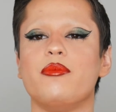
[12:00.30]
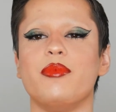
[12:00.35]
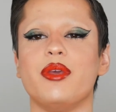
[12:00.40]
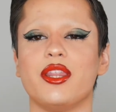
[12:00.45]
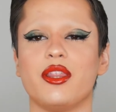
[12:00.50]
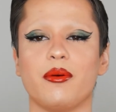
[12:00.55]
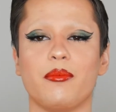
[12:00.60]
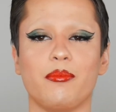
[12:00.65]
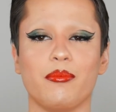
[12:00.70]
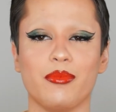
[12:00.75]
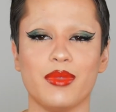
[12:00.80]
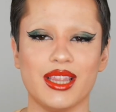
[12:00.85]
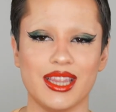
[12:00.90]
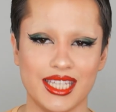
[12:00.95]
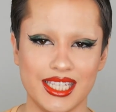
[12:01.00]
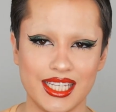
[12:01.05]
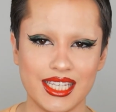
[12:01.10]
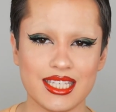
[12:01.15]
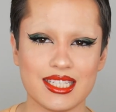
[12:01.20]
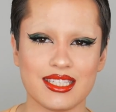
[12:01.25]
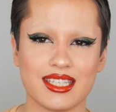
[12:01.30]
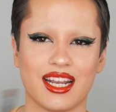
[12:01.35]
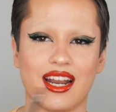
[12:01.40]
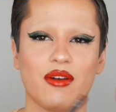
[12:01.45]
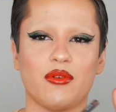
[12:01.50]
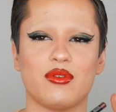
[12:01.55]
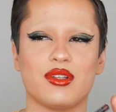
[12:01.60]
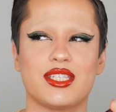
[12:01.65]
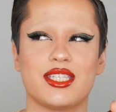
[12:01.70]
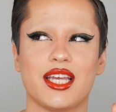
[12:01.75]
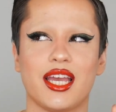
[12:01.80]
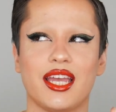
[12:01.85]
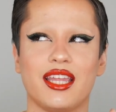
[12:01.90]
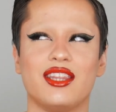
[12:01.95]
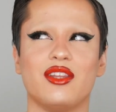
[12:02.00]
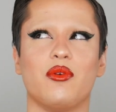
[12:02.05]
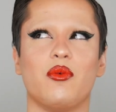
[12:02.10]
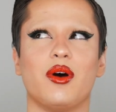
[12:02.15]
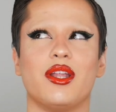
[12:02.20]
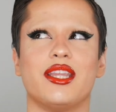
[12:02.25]
me the least, and I would say
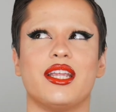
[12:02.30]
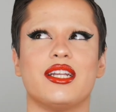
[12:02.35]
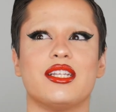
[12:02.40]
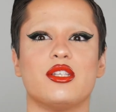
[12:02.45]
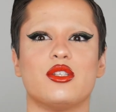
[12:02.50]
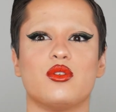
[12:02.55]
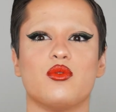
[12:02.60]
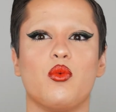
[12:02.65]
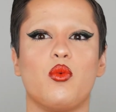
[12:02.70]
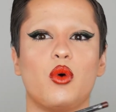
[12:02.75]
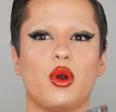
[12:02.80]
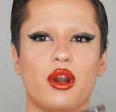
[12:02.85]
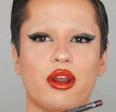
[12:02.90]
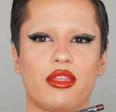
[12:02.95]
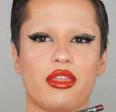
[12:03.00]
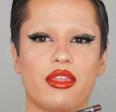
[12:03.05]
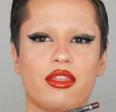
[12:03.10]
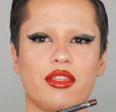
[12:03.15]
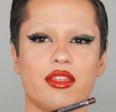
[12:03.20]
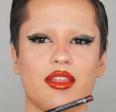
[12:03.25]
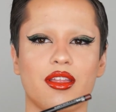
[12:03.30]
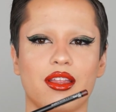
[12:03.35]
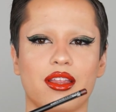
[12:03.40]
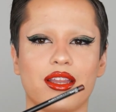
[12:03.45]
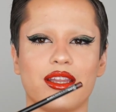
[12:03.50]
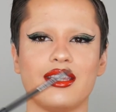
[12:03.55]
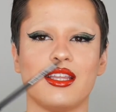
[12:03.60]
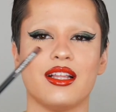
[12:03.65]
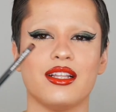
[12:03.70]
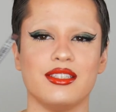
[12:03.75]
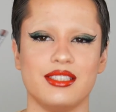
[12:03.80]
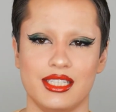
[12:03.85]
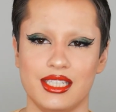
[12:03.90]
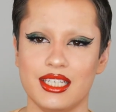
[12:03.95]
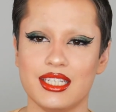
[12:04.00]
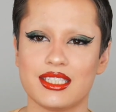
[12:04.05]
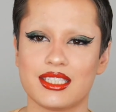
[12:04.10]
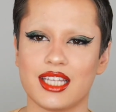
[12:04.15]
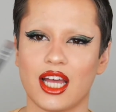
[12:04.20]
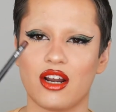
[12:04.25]
the one that is worth the
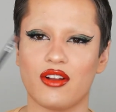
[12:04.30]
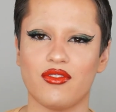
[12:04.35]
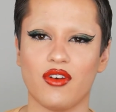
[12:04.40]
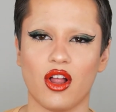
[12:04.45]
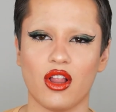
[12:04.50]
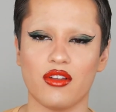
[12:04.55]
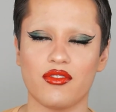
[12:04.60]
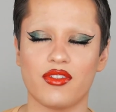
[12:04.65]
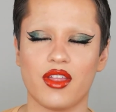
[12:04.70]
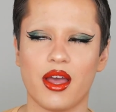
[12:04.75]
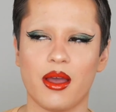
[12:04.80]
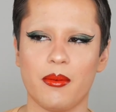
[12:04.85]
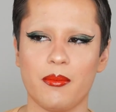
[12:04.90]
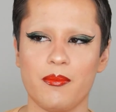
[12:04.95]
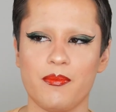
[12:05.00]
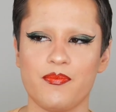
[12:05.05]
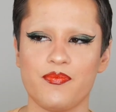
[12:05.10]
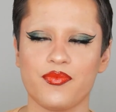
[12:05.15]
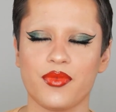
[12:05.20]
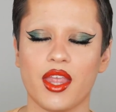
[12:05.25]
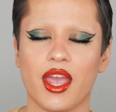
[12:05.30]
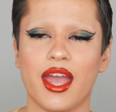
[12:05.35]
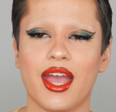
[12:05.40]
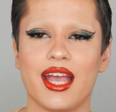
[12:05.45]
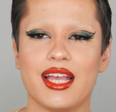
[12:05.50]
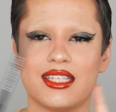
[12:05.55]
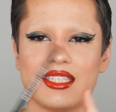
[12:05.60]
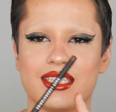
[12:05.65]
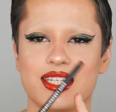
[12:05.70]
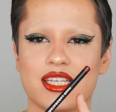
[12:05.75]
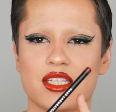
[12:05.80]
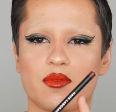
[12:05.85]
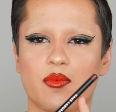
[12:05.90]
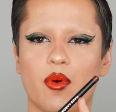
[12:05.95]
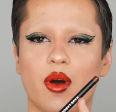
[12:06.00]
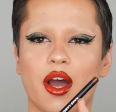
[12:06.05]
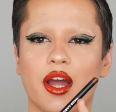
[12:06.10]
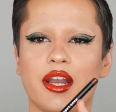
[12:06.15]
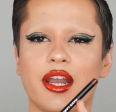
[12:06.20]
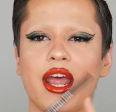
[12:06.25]
least out of all of them, is this
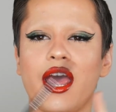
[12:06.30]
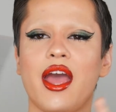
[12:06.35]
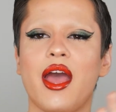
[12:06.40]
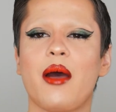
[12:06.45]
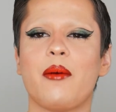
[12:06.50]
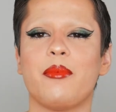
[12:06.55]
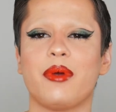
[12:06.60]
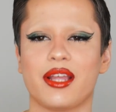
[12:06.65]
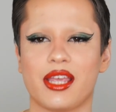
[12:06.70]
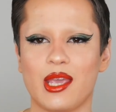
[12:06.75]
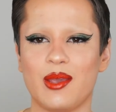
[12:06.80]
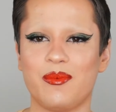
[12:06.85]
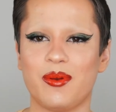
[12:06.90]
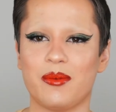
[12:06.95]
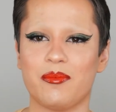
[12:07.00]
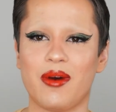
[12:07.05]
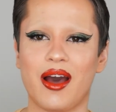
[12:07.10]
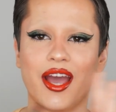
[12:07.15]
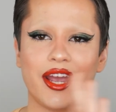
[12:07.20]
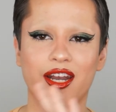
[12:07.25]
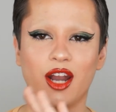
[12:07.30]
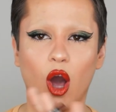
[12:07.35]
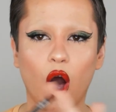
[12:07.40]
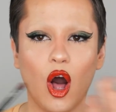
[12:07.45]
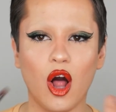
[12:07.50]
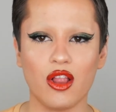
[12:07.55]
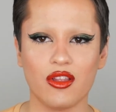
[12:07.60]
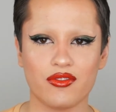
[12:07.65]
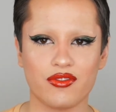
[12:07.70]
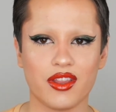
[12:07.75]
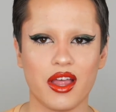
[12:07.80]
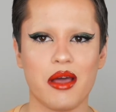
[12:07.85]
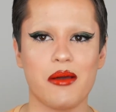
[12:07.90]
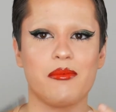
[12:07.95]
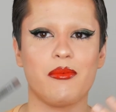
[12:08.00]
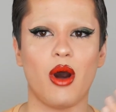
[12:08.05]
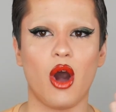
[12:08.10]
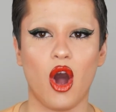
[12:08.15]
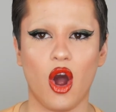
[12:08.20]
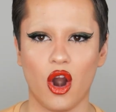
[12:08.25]
one. But keep in mind, all of
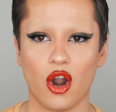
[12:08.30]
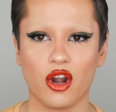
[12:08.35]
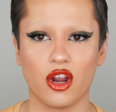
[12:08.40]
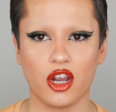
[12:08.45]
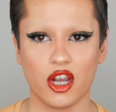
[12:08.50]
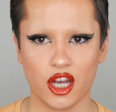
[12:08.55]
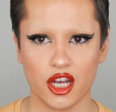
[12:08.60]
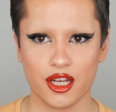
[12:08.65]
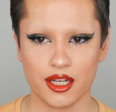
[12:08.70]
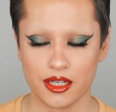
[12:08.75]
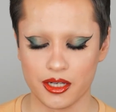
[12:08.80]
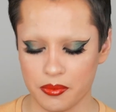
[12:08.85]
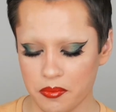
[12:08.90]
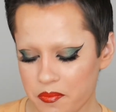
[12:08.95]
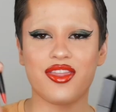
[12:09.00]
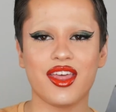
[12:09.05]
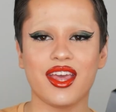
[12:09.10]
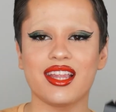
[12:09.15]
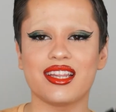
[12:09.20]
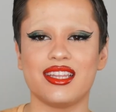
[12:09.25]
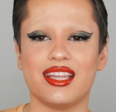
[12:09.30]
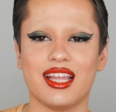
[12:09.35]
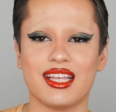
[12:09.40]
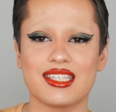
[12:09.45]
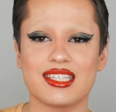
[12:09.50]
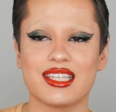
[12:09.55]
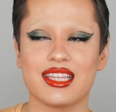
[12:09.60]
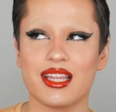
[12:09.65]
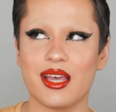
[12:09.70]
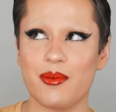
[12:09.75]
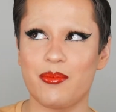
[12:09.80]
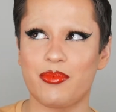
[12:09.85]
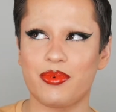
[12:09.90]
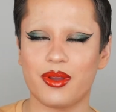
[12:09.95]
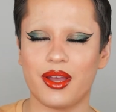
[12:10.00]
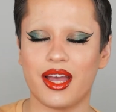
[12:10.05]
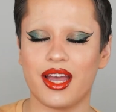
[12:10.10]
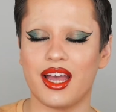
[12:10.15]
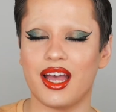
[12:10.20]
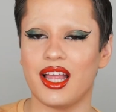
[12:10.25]
them are good. I think this
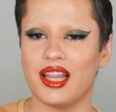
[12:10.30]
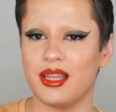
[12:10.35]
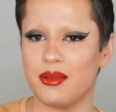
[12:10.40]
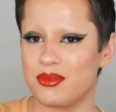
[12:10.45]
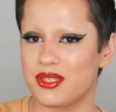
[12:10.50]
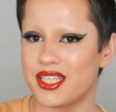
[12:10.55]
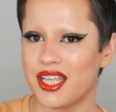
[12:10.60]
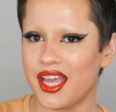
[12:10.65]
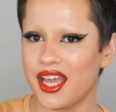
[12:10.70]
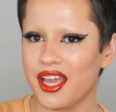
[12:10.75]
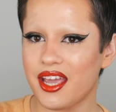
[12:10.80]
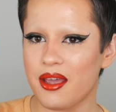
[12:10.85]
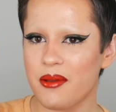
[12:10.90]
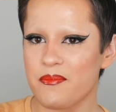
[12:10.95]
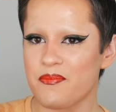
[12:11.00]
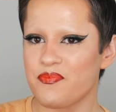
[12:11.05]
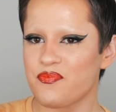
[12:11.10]
lipstick